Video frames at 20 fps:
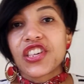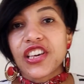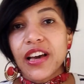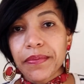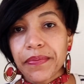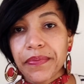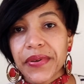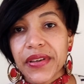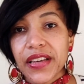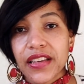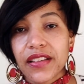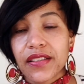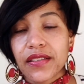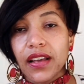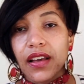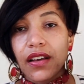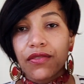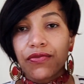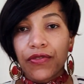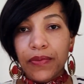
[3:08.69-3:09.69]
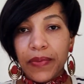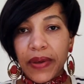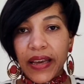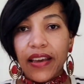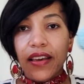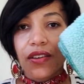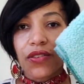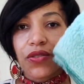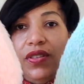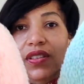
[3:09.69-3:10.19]
jumpers for my
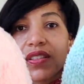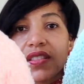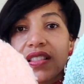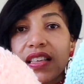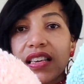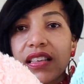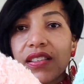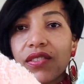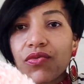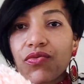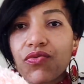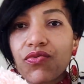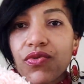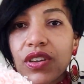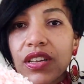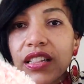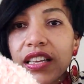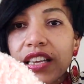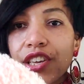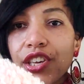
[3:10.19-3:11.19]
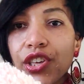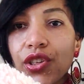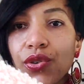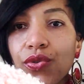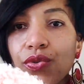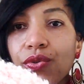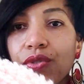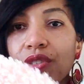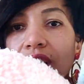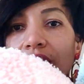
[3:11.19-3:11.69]
girls in these really
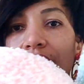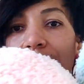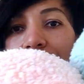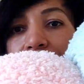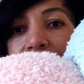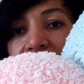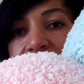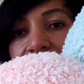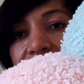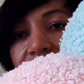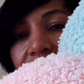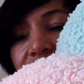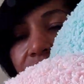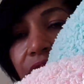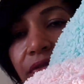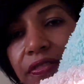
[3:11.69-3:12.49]
cute, fleecy,